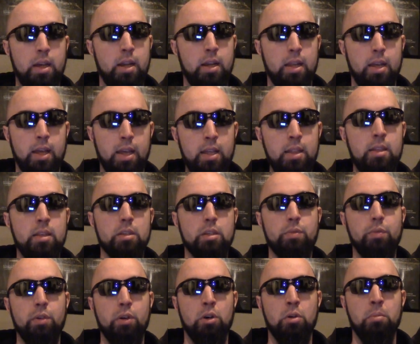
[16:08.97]
And in this
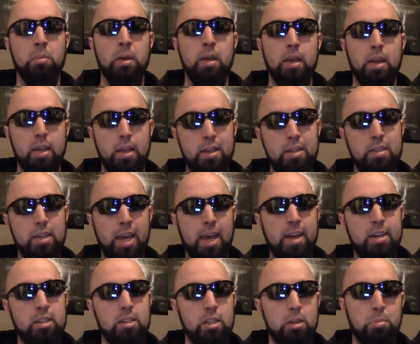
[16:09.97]
film, he's
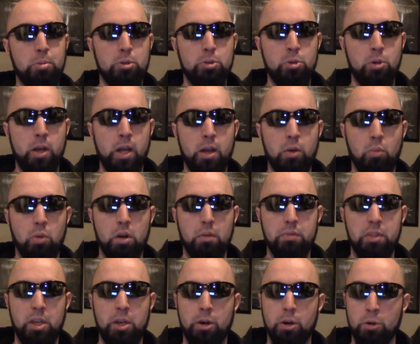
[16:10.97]
actually portraying one
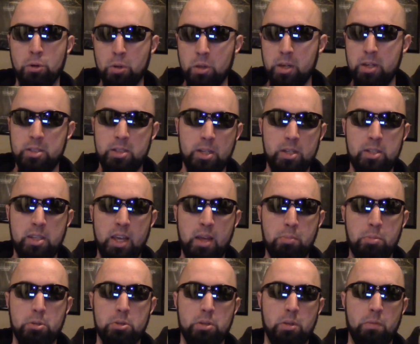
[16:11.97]
of the earliest
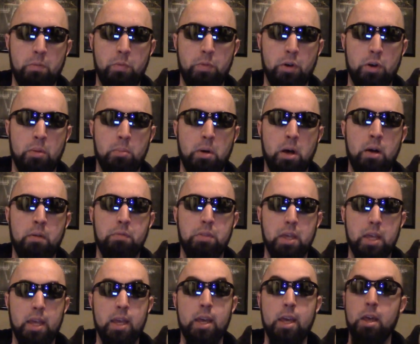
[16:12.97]
examples in film of
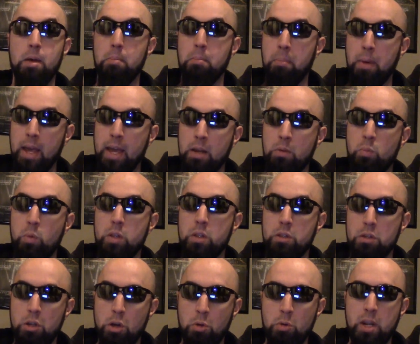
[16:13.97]
the man
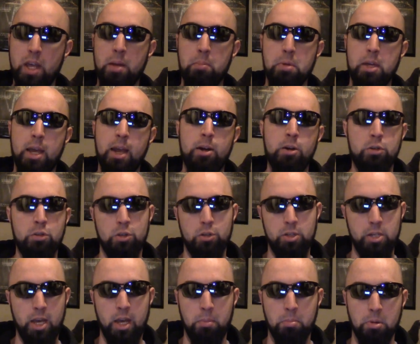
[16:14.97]
with no name character
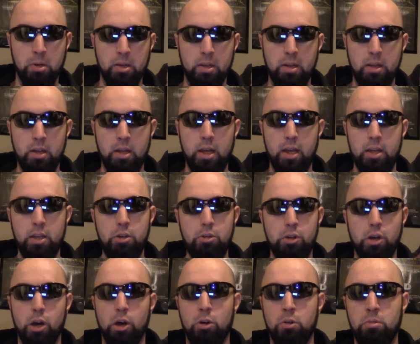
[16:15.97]
type. You
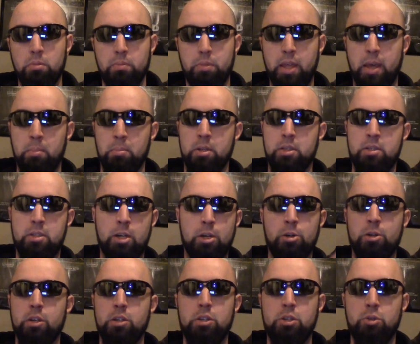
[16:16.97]
know, that
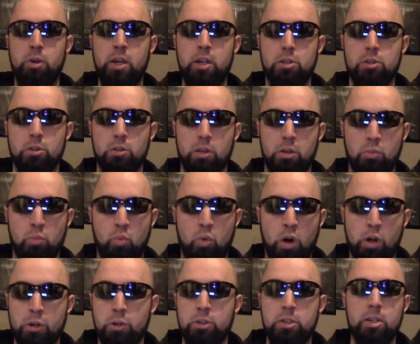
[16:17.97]
mysterious stranger that
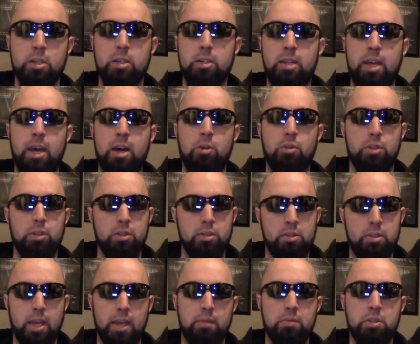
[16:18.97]
wanders into town and
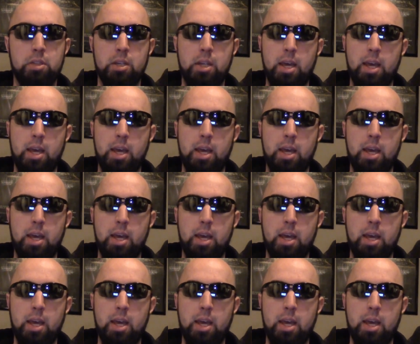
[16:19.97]
saves the